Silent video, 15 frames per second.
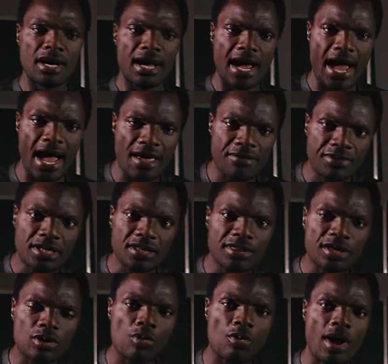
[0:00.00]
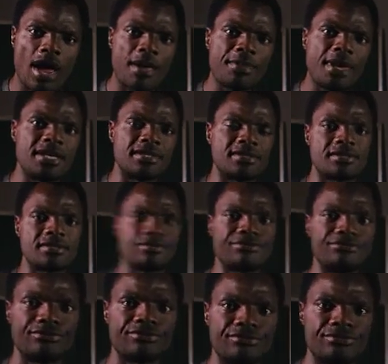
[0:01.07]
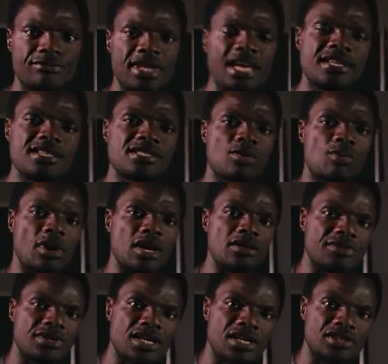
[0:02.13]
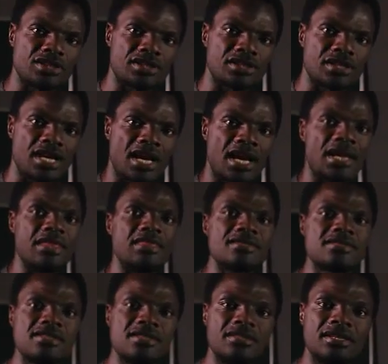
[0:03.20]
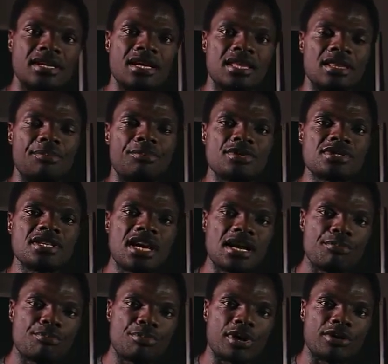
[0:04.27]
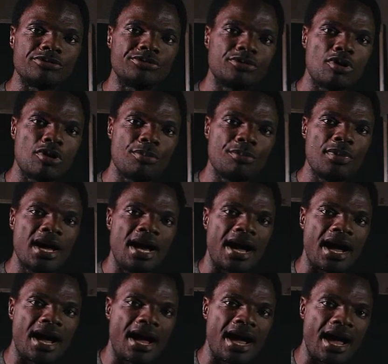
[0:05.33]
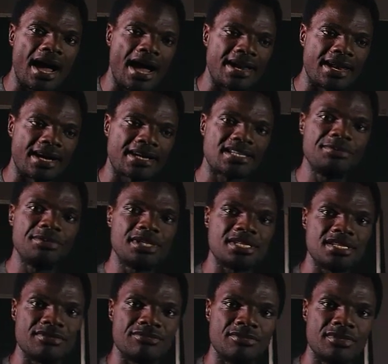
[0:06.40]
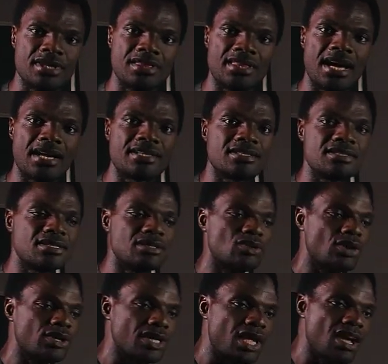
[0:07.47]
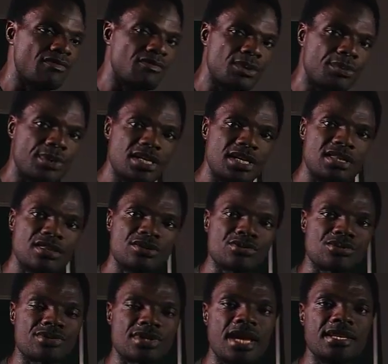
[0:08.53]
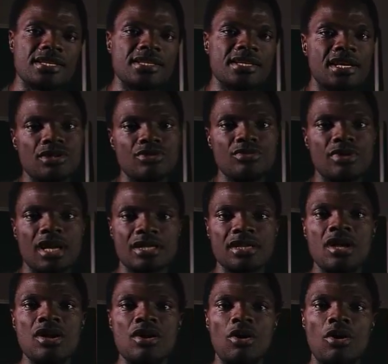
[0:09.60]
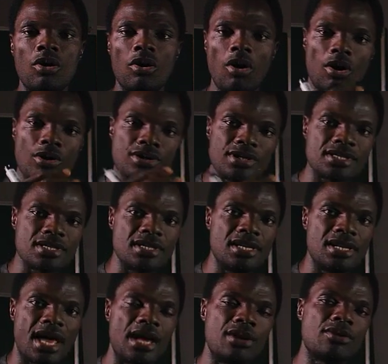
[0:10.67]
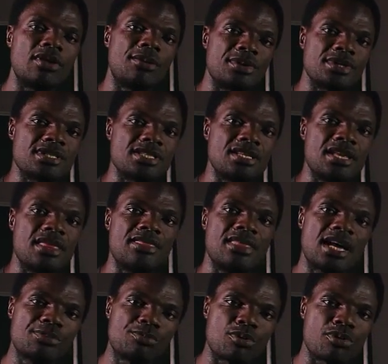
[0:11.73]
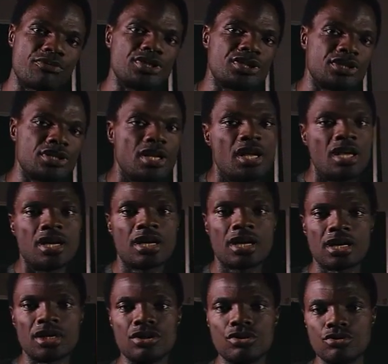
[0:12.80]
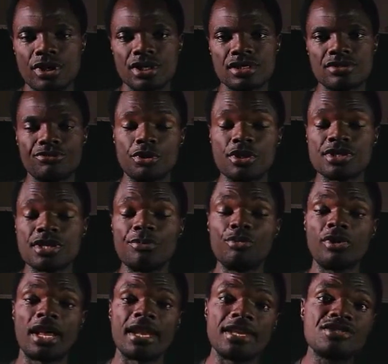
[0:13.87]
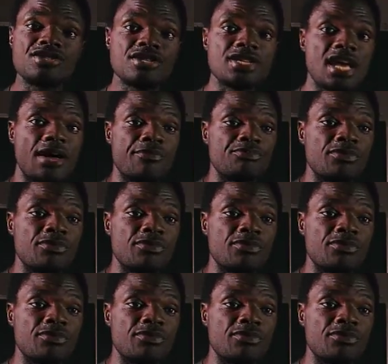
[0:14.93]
having the requirement, that is the qualification and the skill, the person can perform an activity that not everybody in the society can do that until another person in that profession can do it. For example, an engineer